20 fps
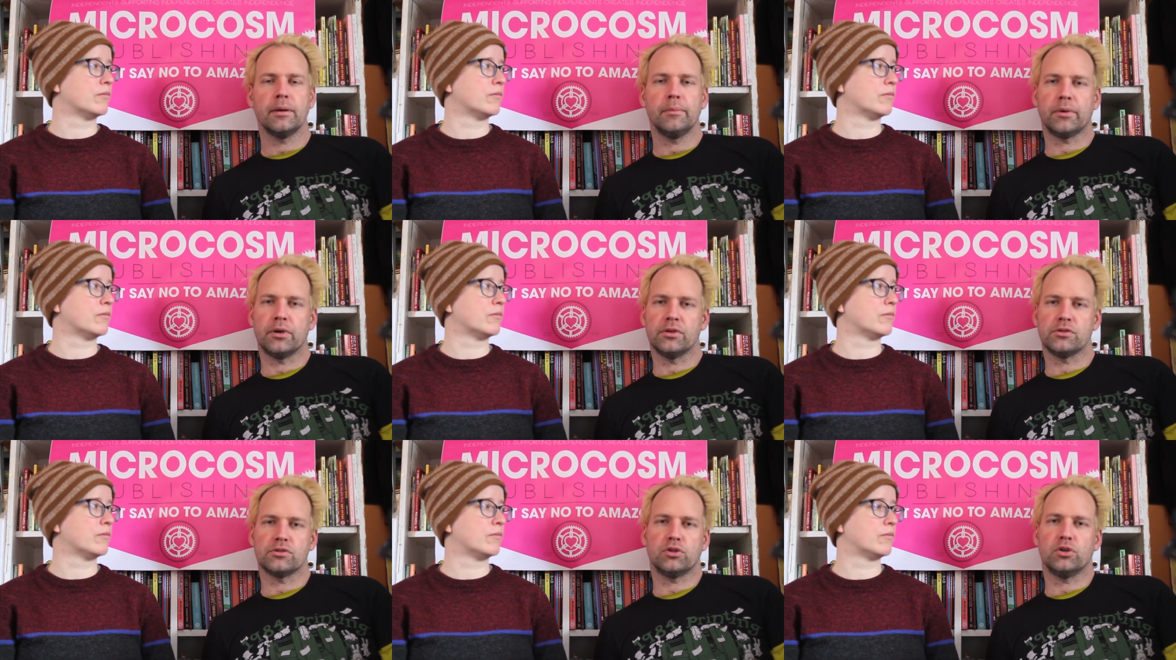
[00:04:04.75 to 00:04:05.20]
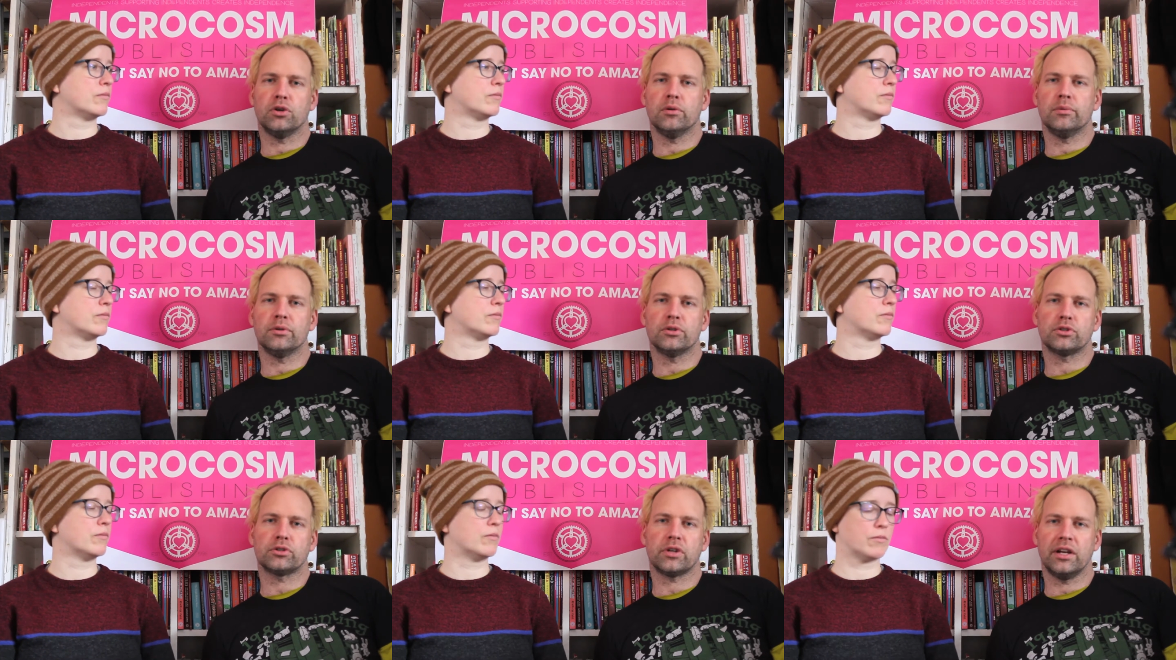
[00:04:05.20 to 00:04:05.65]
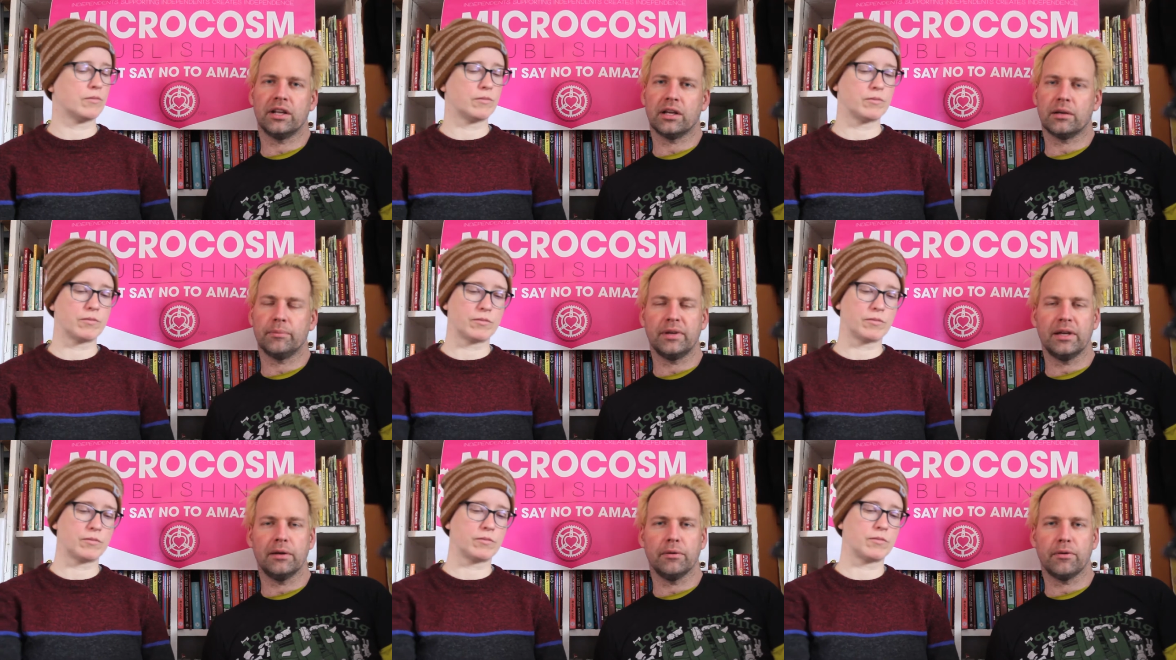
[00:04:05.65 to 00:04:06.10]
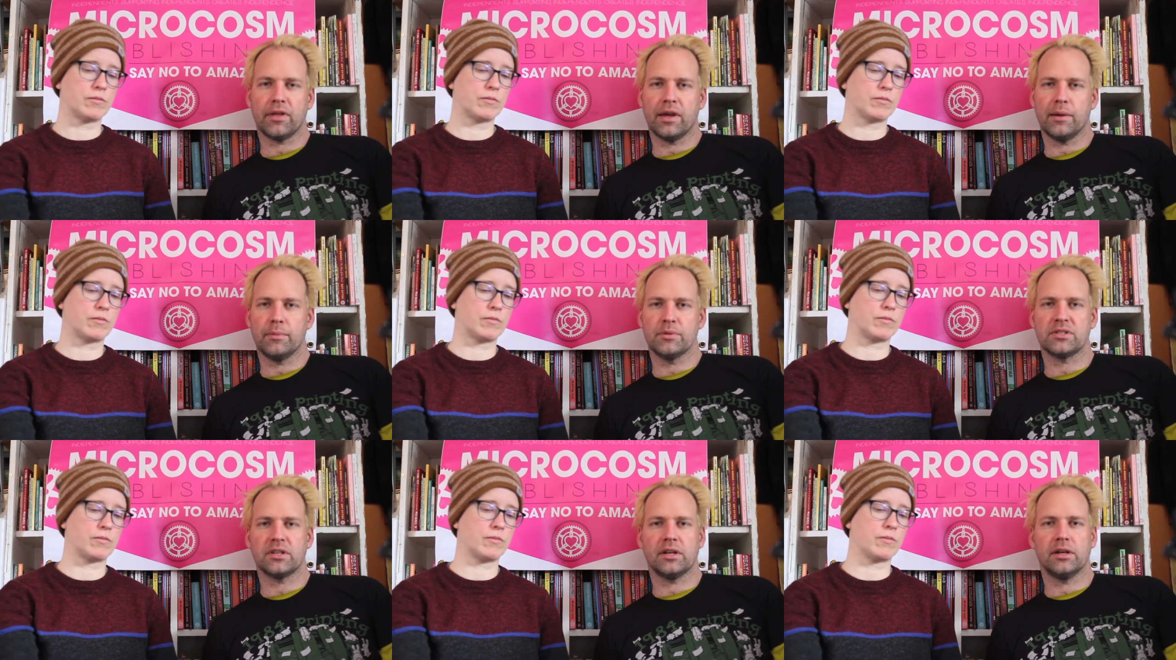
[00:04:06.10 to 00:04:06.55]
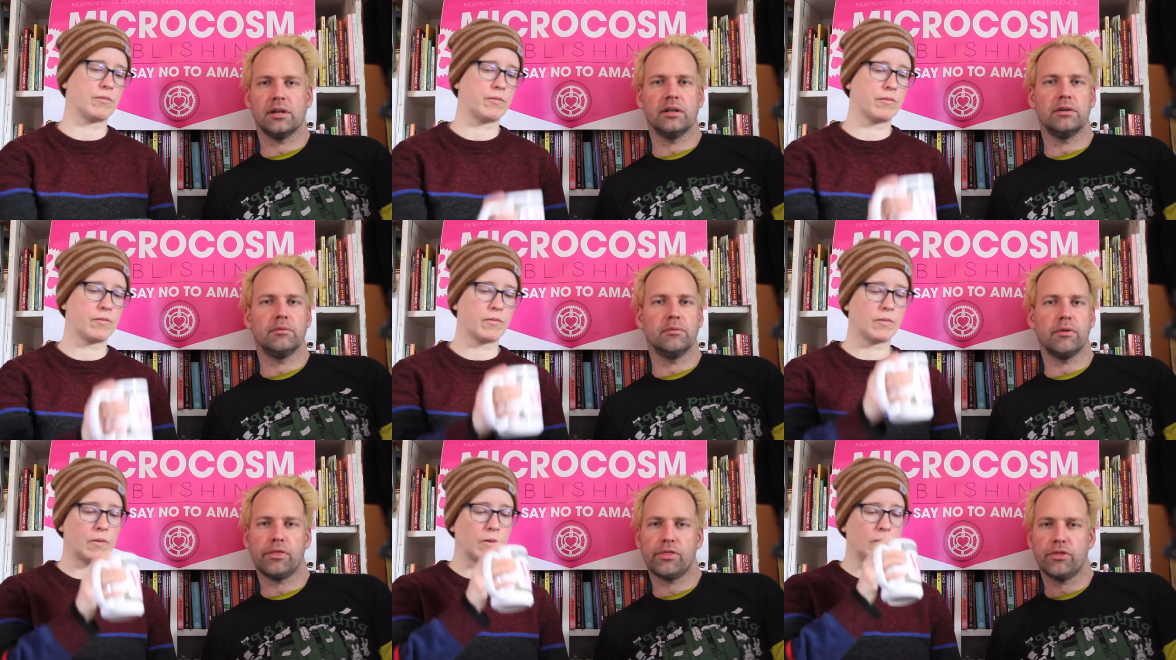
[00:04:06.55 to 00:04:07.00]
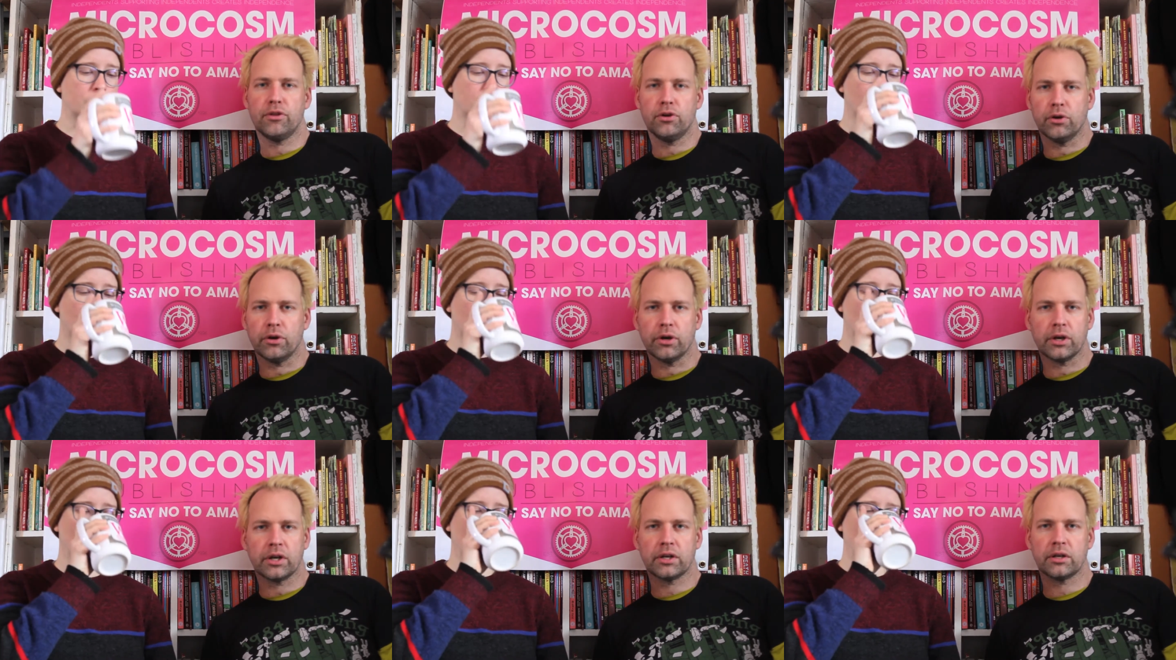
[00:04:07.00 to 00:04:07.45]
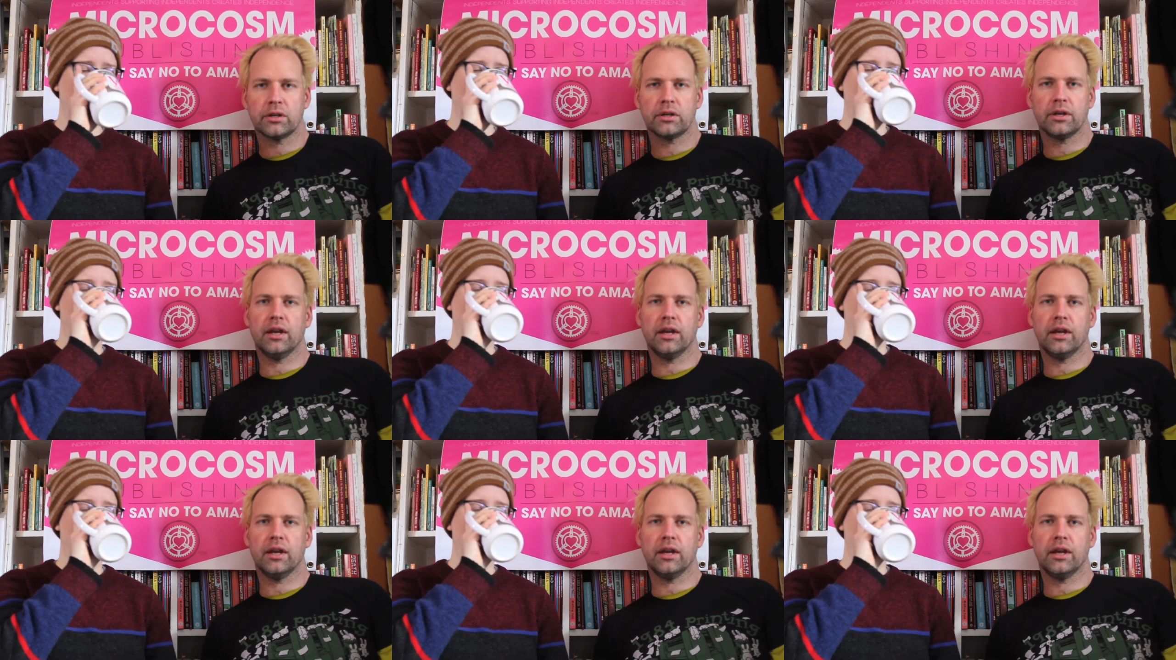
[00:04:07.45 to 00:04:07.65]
Speaker 1: Barnes and Noble tried to compete with Amazon with the Nook,